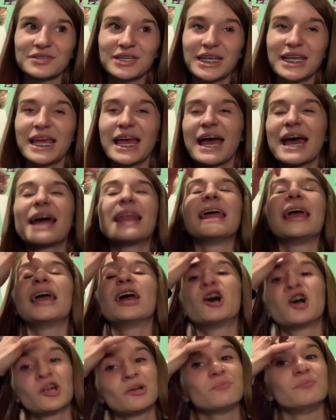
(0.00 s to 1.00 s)
He had a
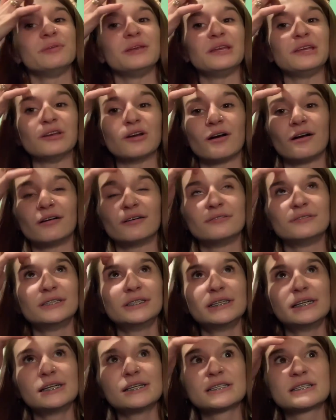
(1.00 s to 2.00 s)
heartbeat, y'all.
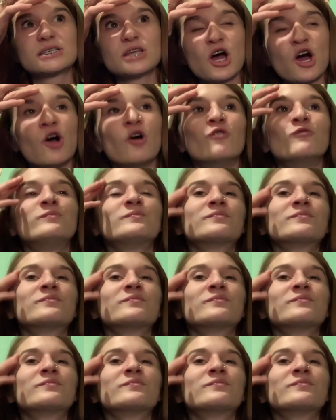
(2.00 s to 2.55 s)
So